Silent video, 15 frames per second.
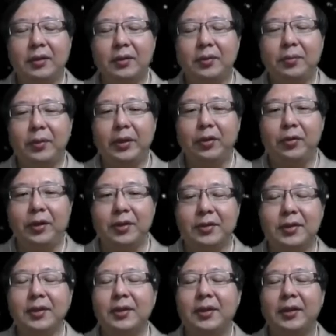when you
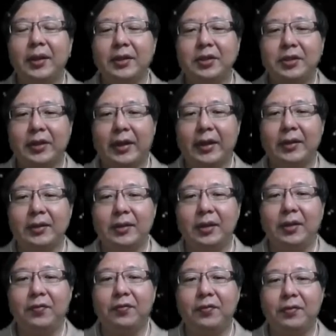insert the next child,
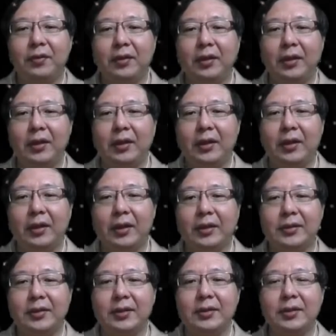if it
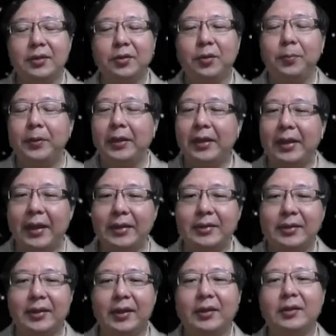exists, it's going to be less
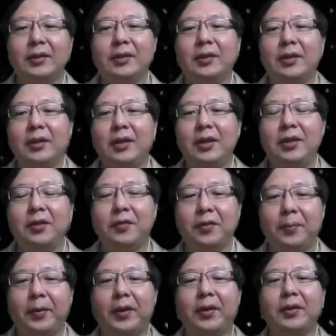than the key of the
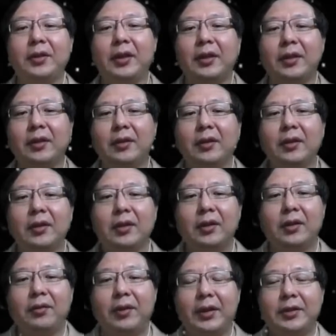parent, and the
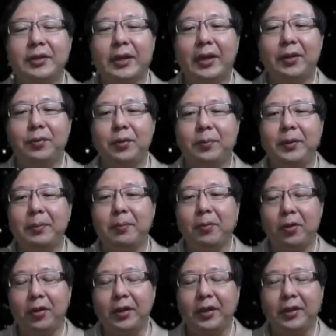right child will be
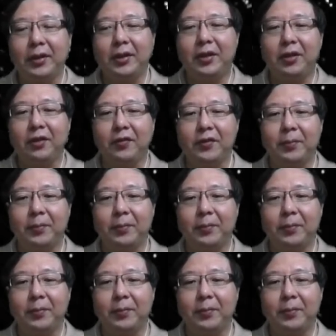more than the key of the